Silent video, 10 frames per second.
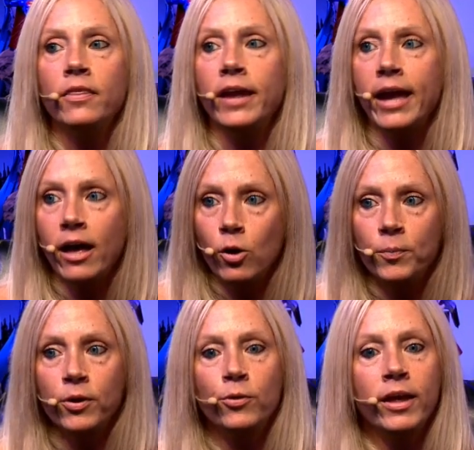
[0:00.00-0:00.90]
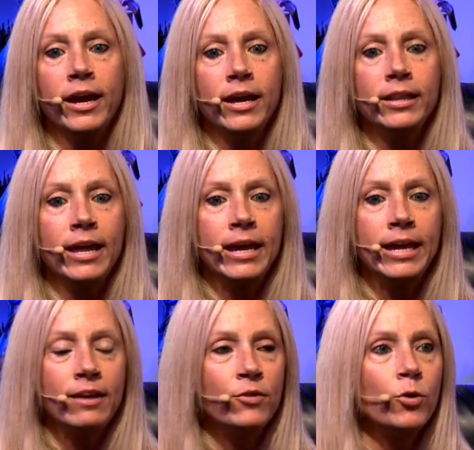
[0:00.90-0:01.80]
They help you. They
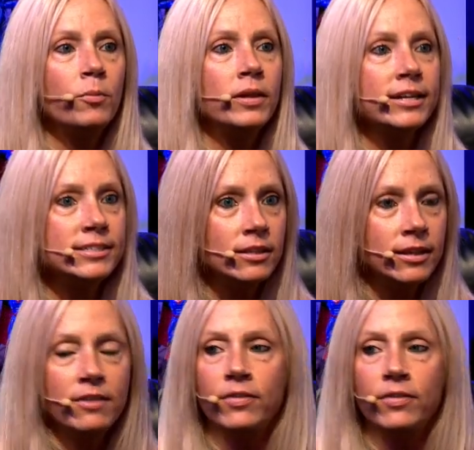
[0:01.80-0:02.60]
give you a place to live.